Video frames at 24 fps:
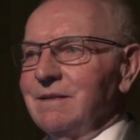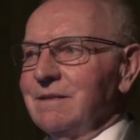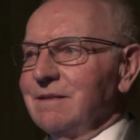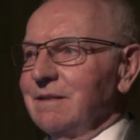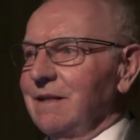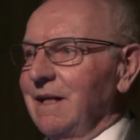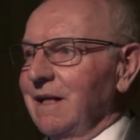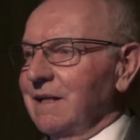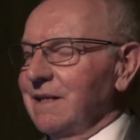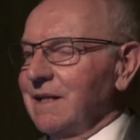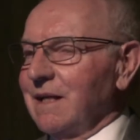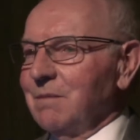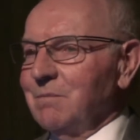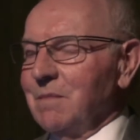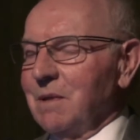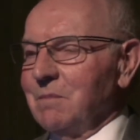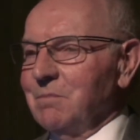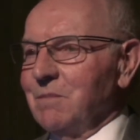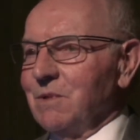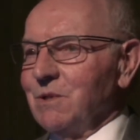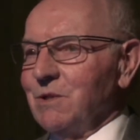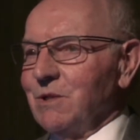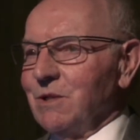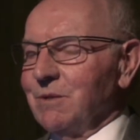to get our
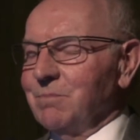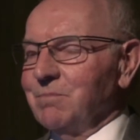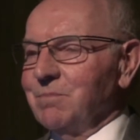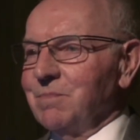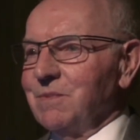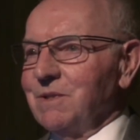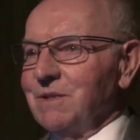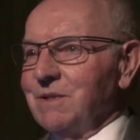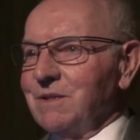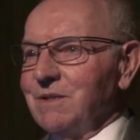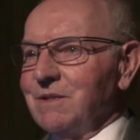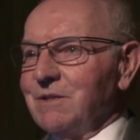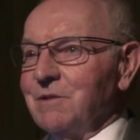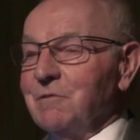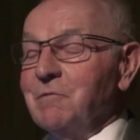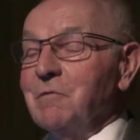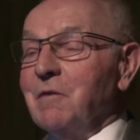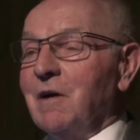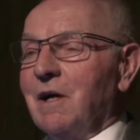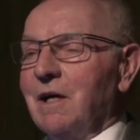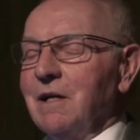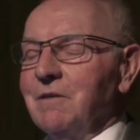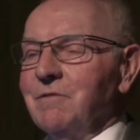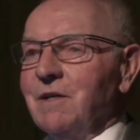membership to
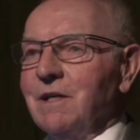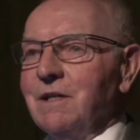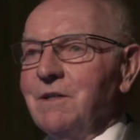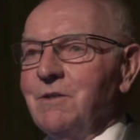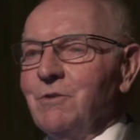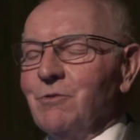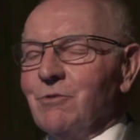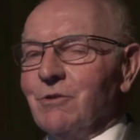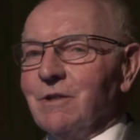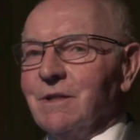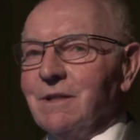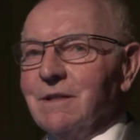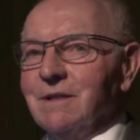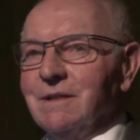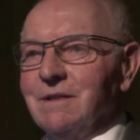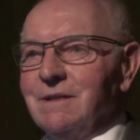500.